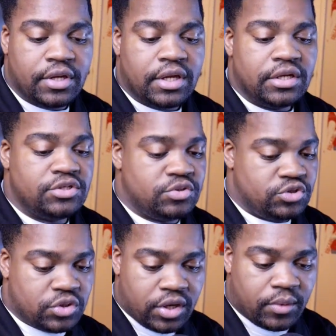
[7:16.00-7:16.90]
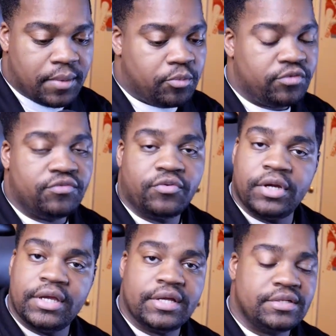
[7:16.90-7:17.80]
Did you join up with
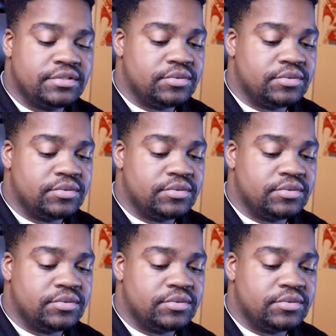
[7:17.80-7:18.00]
friends?